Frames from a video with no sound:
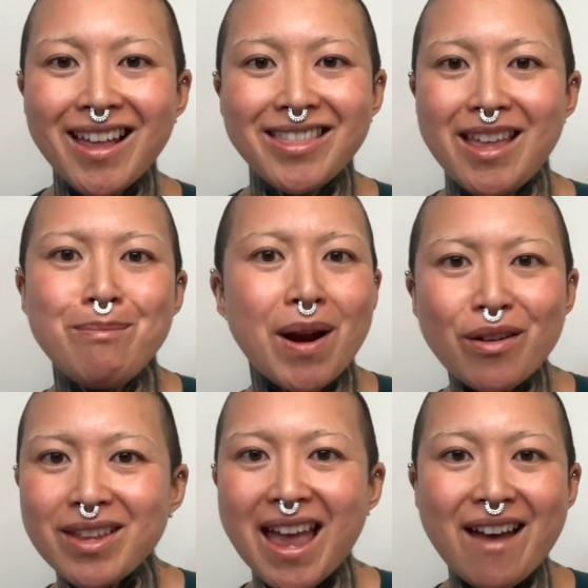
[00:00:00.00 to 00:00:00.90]
They
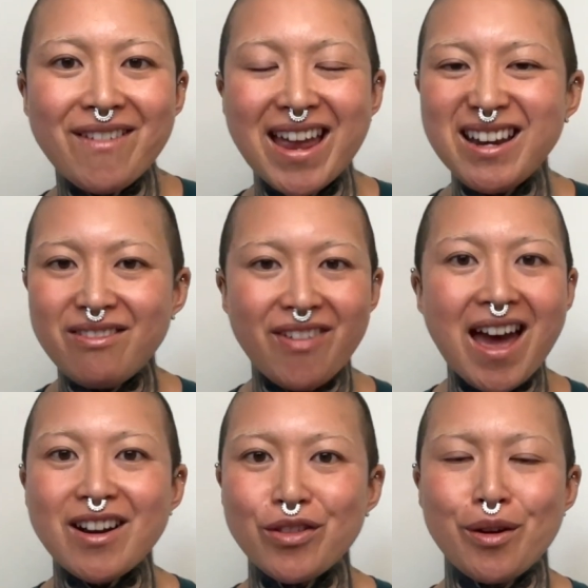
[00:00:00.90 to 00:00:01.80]
barely have any
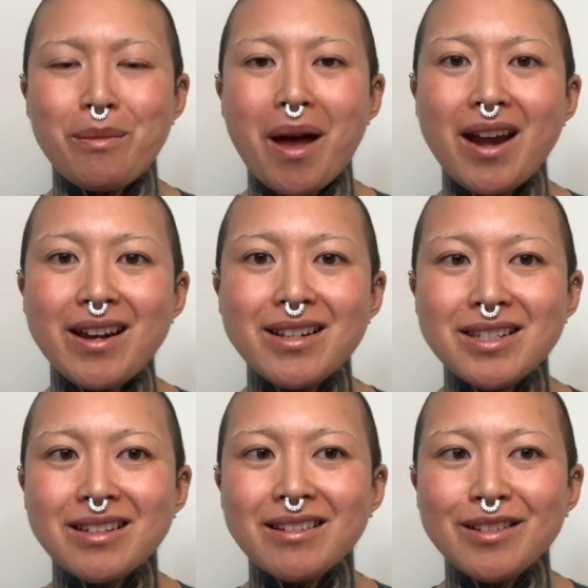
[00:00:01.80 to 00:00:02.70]
fat on their bodies,